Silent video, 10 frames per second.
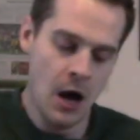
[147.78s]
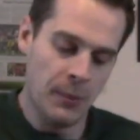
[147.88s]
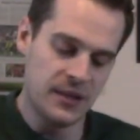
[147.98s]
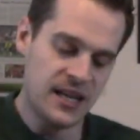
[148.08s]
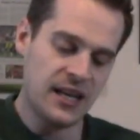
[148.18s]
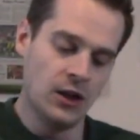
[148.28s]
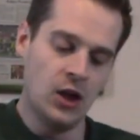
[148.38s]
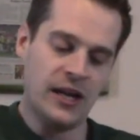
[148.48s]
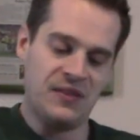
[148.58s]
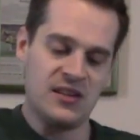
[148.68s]
But taking a
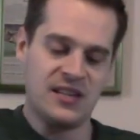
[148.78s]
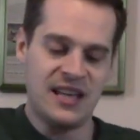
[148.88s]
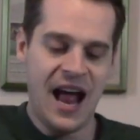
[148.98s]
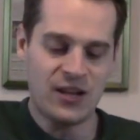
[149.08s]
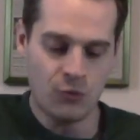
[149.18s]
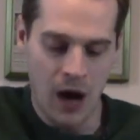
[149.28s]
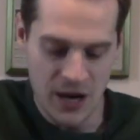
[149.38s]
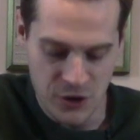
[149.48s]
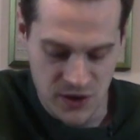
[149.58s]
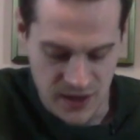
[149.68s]
look at the stats,
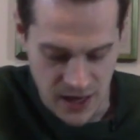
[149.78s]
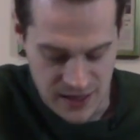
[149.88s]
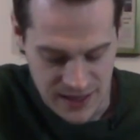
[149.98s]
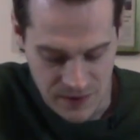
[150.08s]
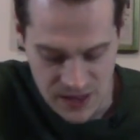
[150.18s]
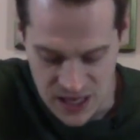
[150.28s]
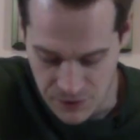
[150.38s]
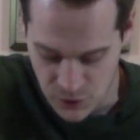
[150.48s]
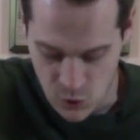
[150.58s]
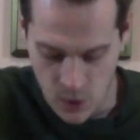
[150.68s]
Rodgers 17
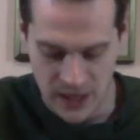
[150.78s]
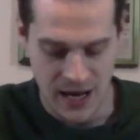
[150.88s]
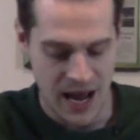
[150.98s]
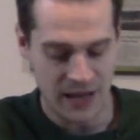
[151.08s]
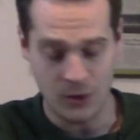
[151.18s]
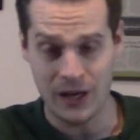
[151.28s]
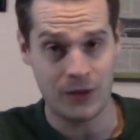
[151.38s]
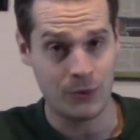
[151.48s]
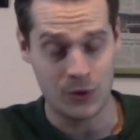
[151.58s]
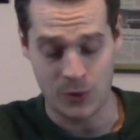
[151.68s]
for 29, only
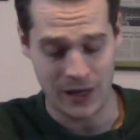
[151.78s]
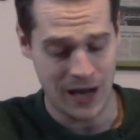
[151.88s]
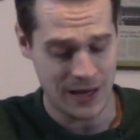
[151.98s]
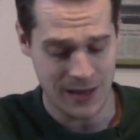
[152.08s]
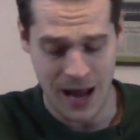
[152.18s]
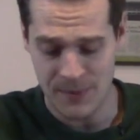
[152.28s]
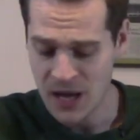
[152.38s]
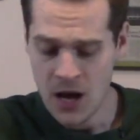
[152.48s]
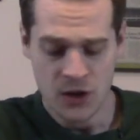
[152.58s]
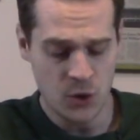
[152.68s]
had to throw 29 times,
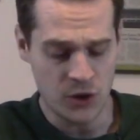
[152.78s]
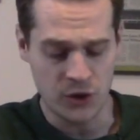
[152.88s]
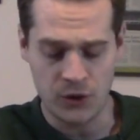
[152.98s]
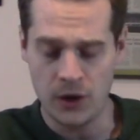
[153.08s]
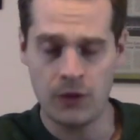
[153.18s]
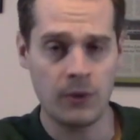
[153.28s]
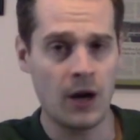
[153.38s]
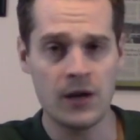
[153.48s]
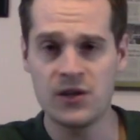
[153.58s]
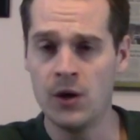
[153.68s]
233
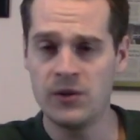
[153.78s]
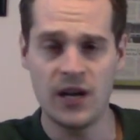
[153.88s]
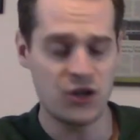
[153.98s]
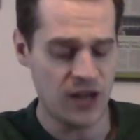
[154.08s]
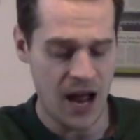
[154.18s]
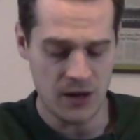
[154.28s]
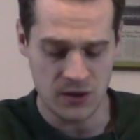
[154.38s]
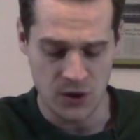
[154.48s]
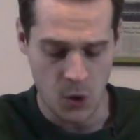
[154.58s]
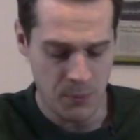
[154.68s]
yards, no
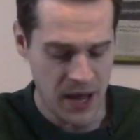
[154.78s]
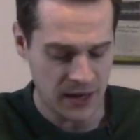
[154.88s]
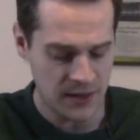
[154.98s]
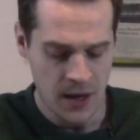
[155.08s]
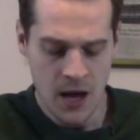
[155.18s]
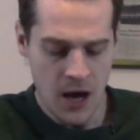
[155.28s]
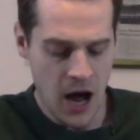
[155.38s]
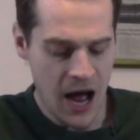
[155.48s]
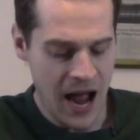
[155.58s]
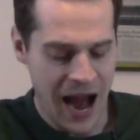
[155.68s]
touchdowns, no picks.
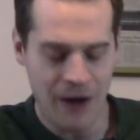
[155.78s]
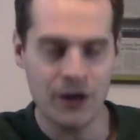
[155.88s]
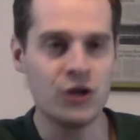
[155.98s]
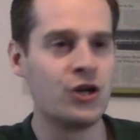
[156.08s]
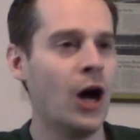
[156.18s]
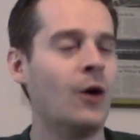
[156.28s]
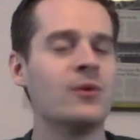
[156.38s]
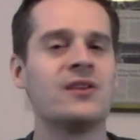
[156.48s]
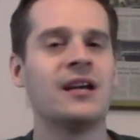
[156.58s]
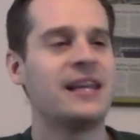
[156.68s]
Aaron
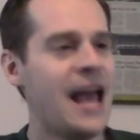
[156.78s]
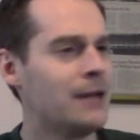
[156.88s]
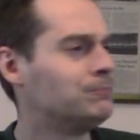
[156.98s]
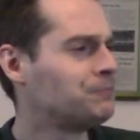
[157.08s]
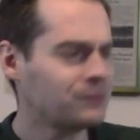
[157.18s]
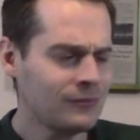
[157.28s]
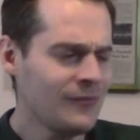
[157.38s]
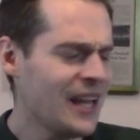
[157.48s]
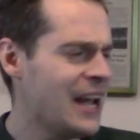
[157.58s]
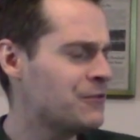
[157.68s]
Jones, again,
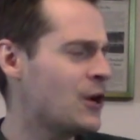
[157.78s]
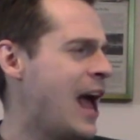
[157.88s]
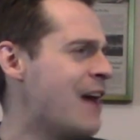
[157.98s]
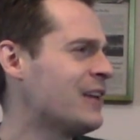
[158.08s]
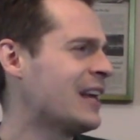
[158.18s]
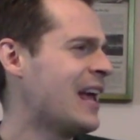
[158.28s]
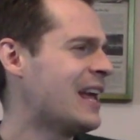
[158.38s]
after having